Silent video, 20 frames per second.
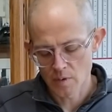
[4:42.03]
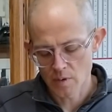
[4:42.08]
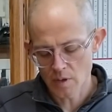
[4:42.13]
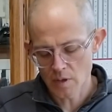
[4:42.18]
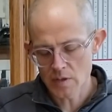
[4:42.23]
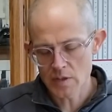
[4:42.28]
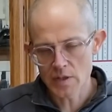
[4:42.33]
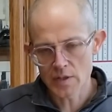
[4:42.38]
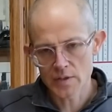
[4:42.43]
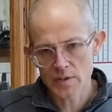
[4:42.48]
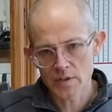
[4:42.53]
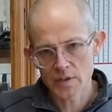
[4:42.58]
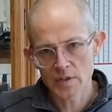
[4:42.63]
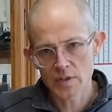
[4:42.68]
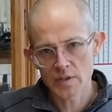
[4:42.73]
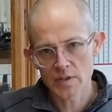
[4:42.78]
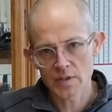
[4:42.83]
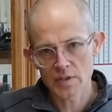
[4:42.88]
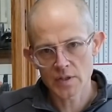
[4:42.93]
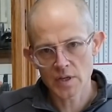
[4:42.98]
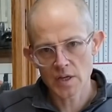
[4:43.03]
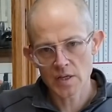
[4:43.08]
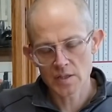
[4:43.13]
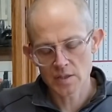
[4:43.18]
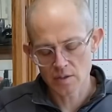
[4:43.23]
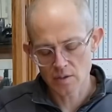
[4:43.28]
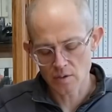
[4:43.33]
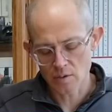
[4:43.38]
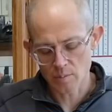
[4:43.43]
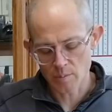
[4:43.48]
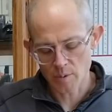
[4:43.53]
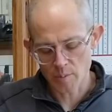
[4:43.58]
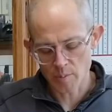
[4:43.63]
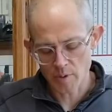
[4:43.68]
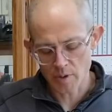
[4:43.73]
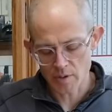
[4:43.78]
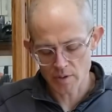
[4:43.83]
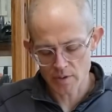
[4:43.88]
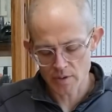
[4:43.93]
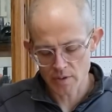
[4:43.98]
and they also tend to taste a little bit
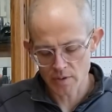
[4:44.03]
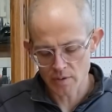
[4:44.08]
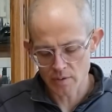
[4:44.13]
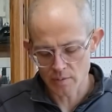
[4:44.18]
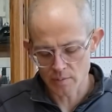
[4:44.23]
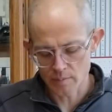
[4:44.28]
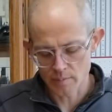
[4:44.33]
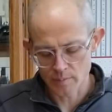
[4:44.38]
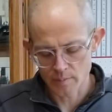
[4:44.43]
better too.